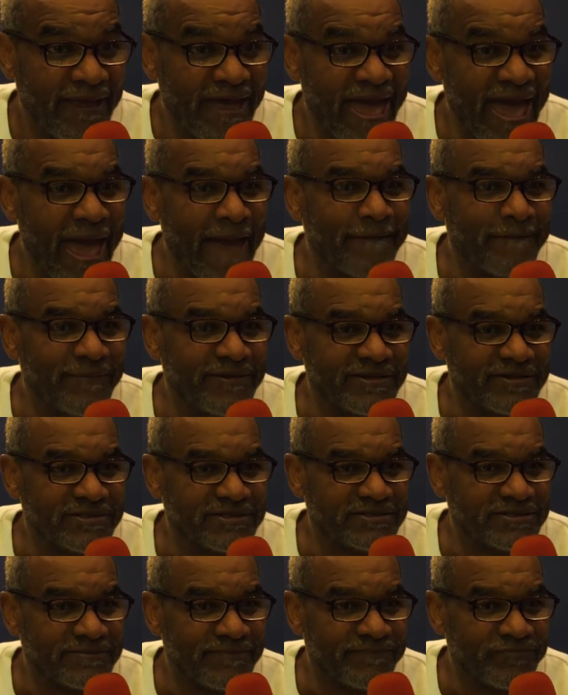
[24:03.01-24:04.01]

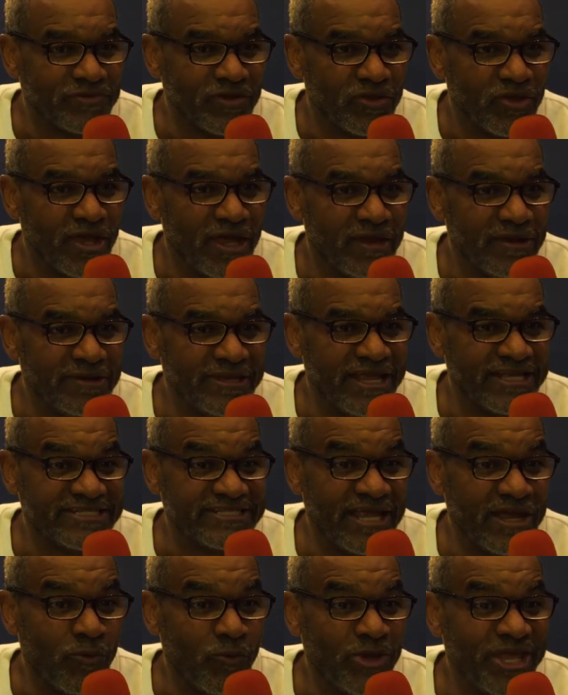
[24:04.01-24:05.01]
happens. They
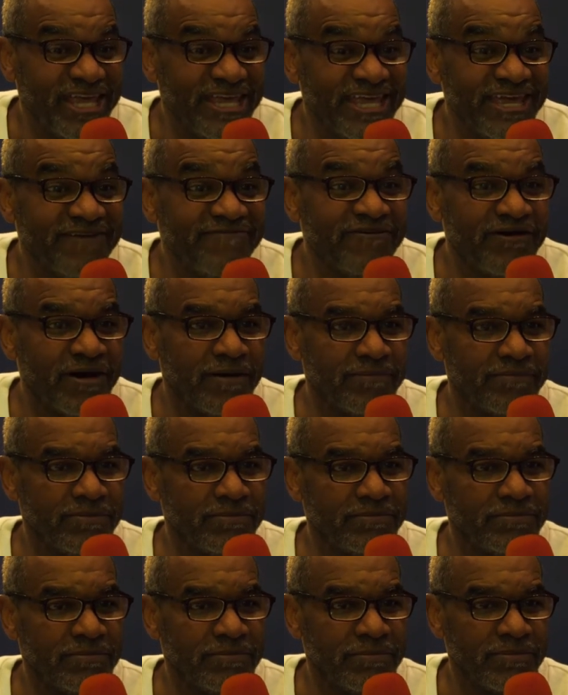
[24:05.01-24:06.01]
say we give up
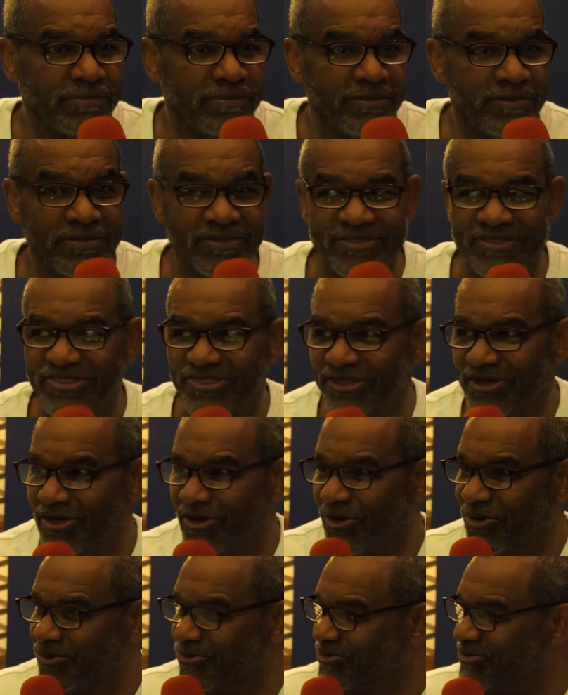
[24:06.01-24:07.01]
the
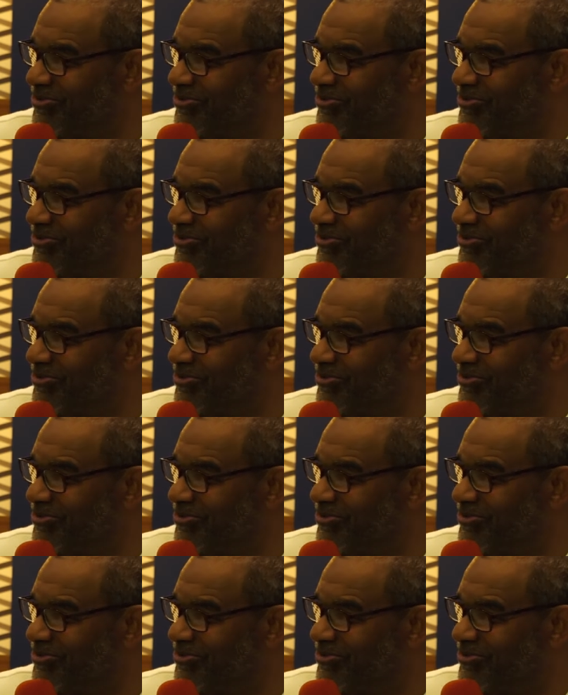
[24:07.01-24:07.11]
ghost.